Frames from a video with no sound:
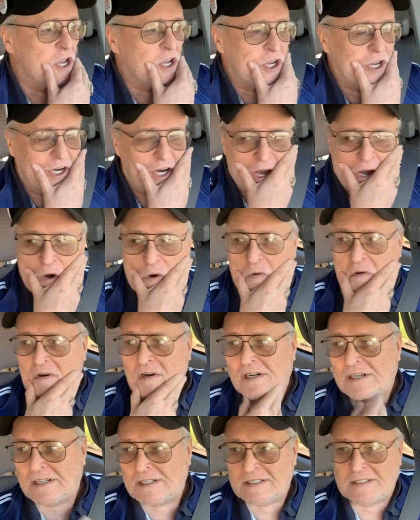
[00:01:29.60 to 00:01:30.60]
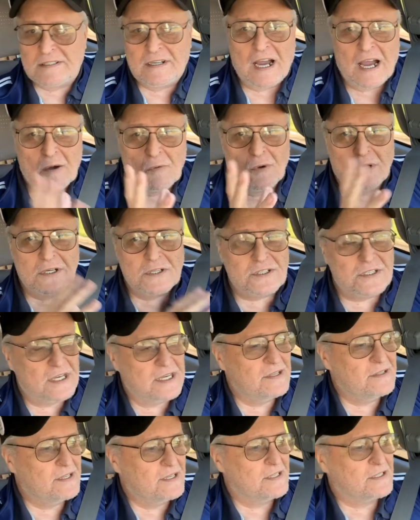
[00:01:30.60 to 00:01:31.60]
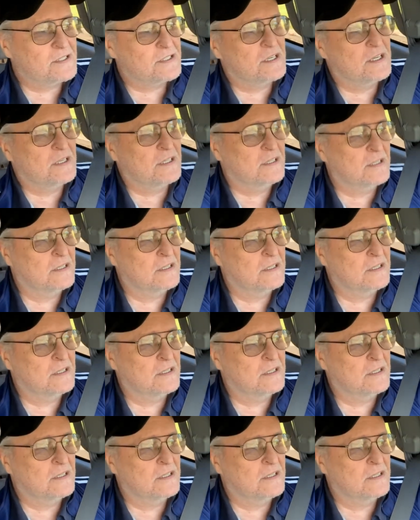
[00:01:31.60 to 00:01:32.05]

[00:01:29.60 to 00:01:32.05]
you know, I want to say this.